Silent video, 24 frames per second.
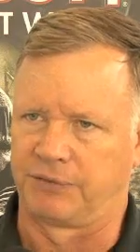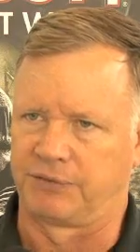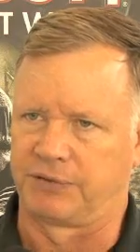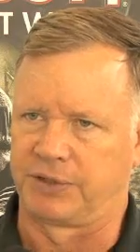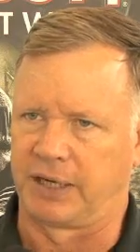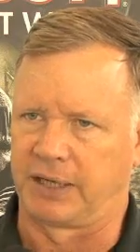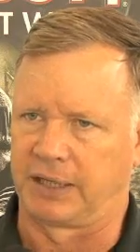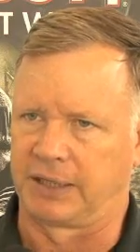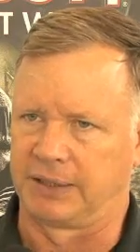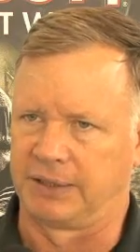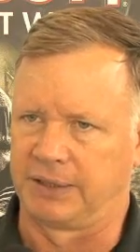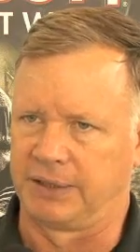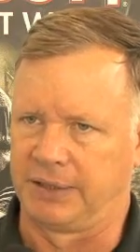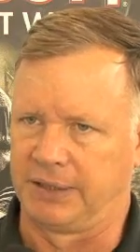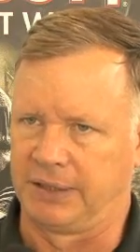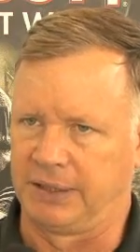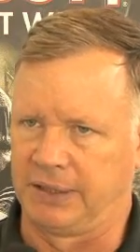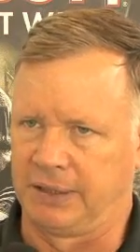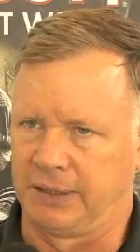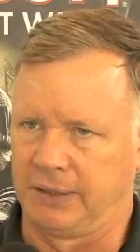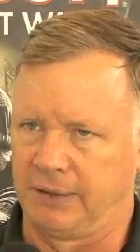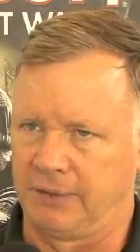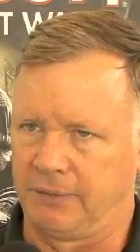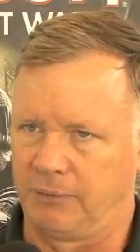they've taken
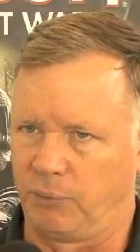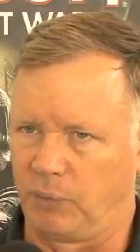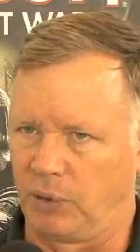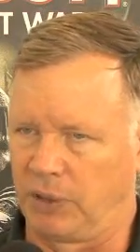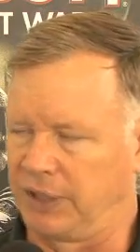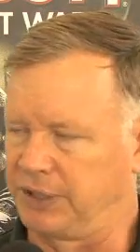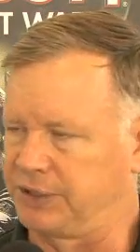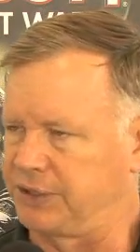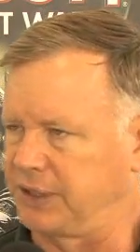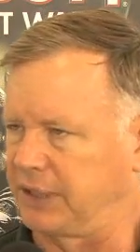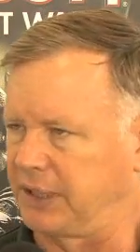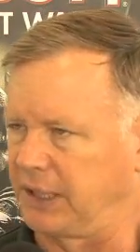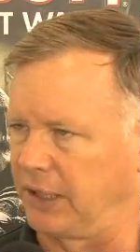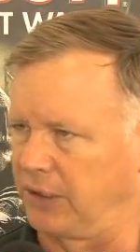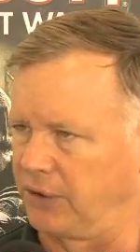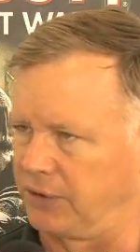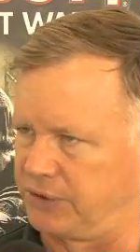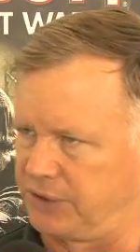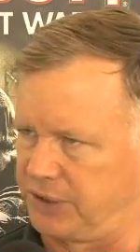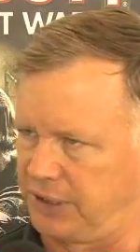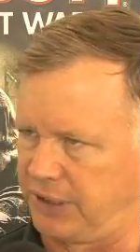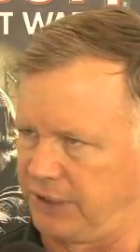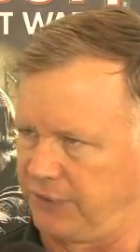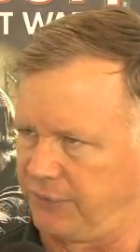the ballistic
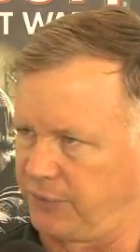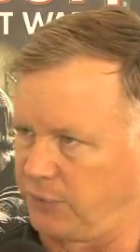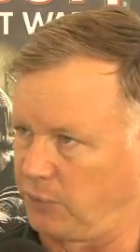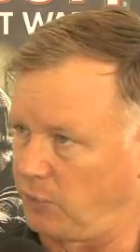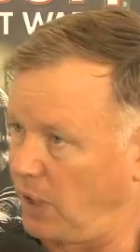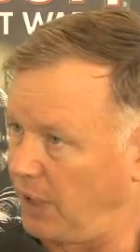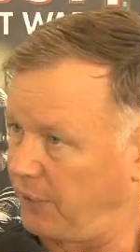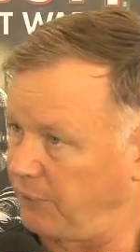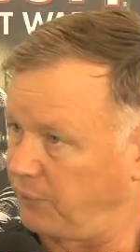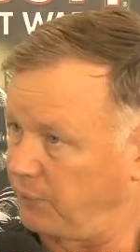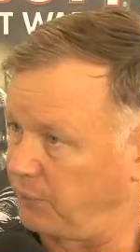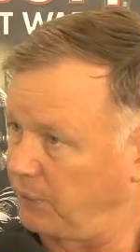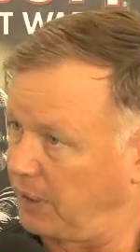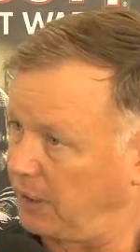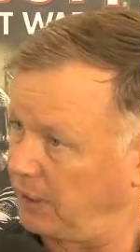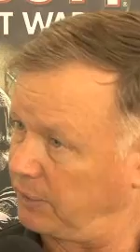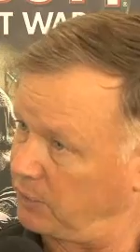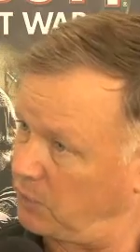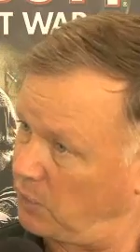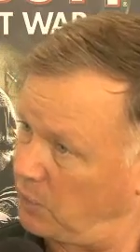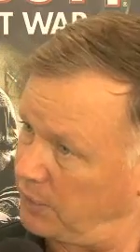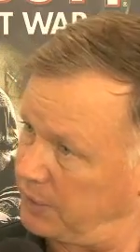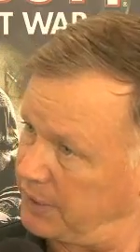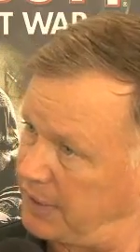energy of the rifle
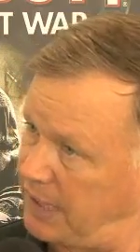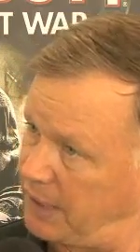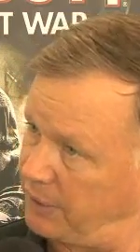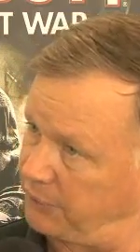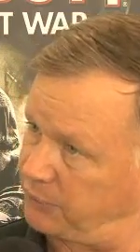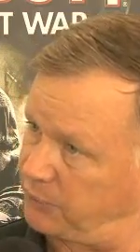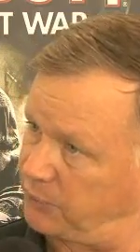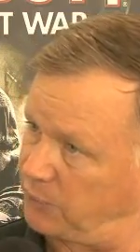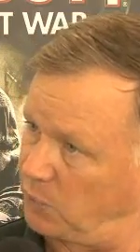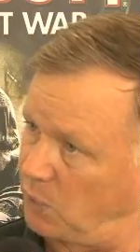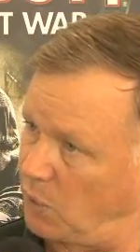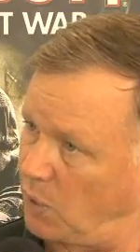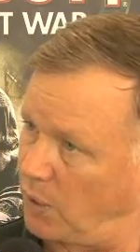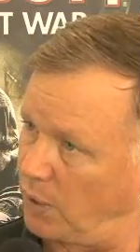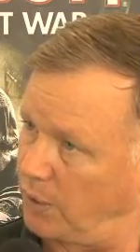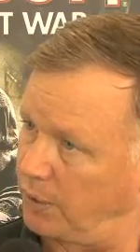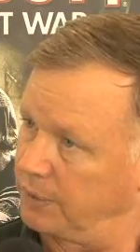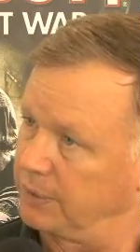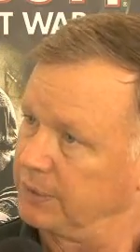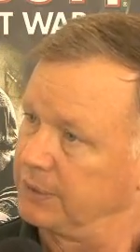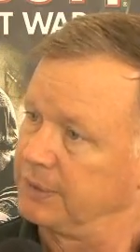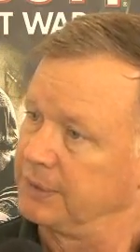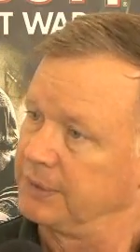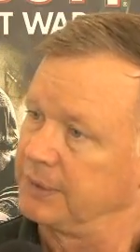round going down through the
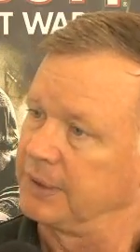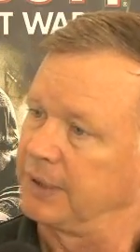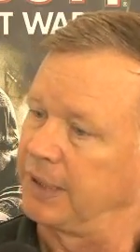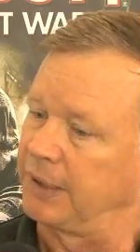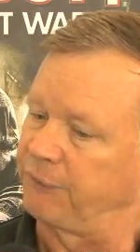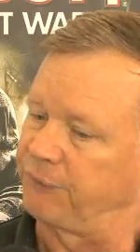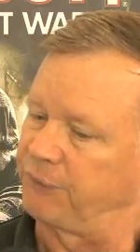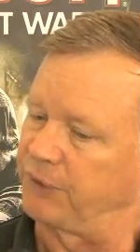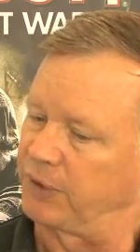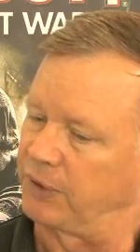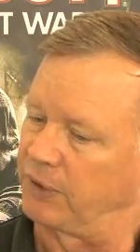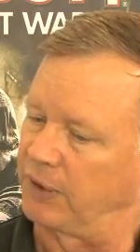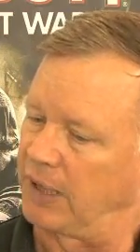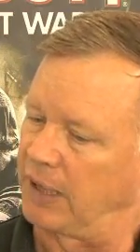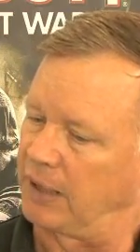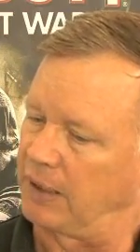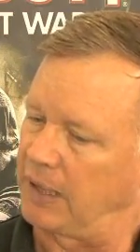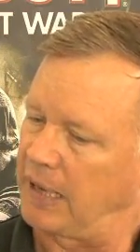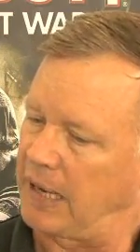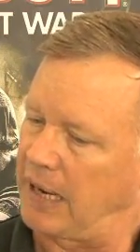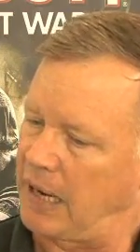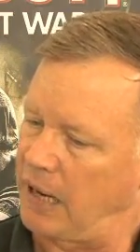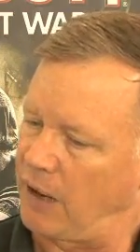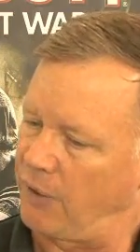water and figured
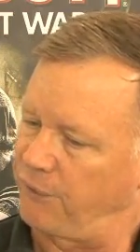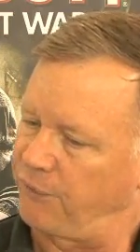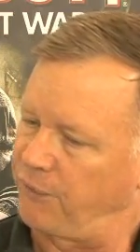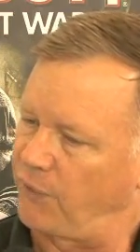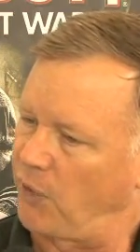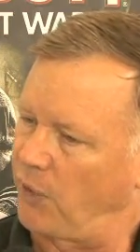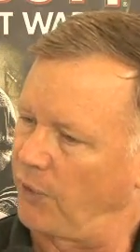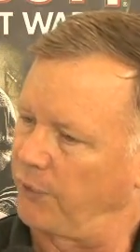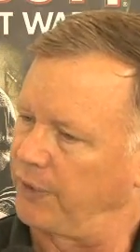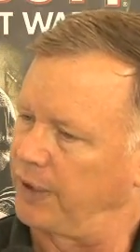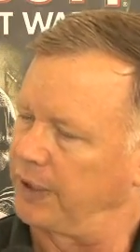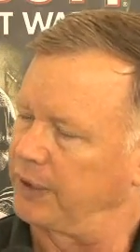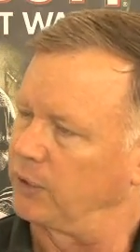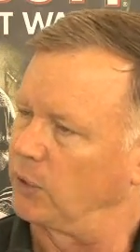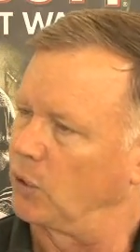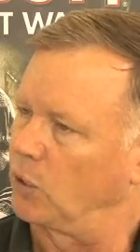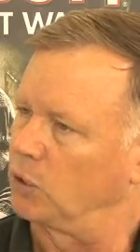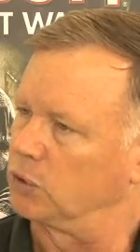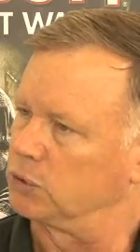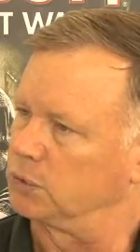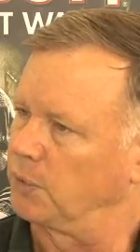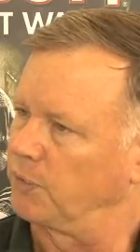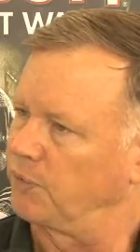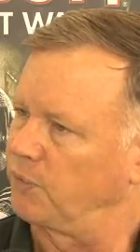out how far that
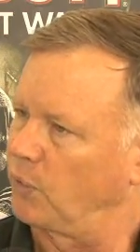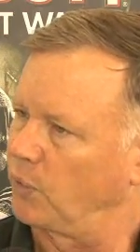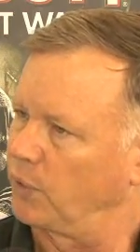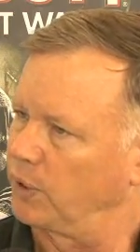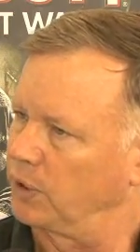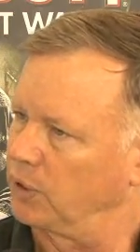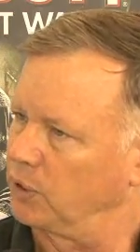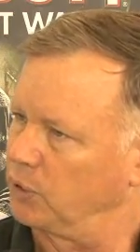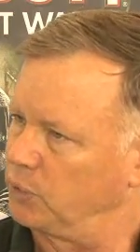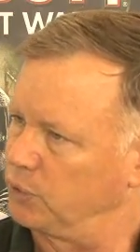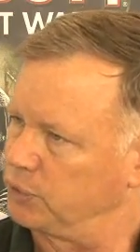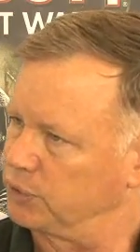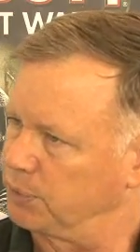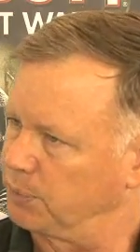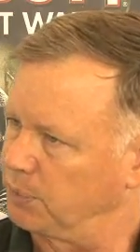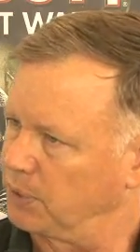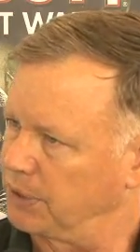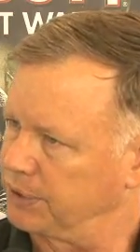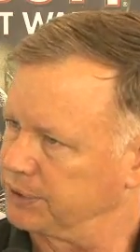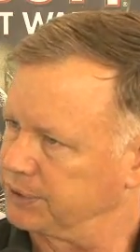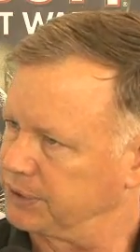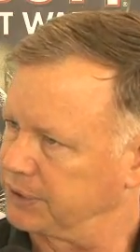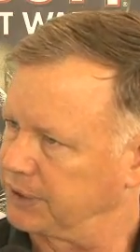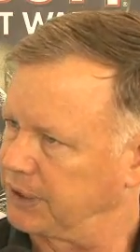goes before you lose the
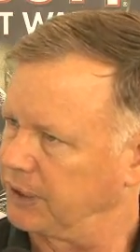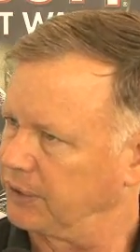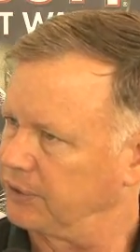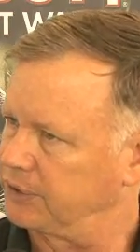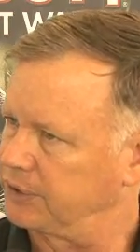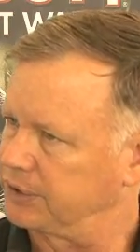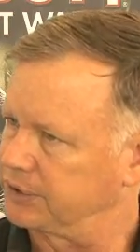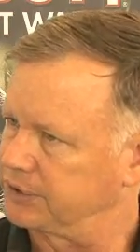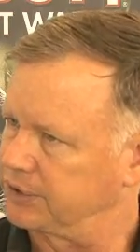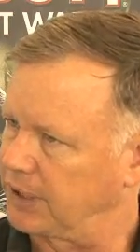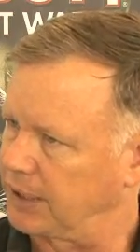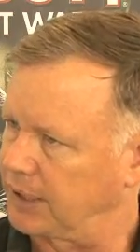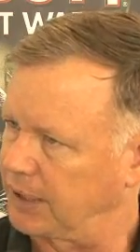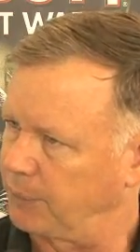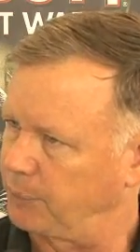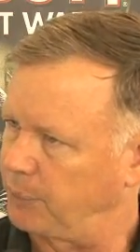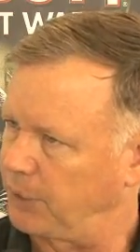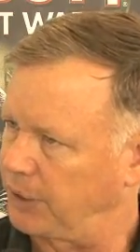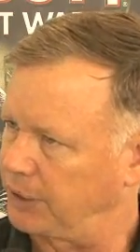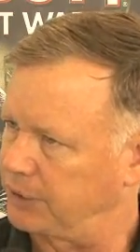ballistic energy. It's not going to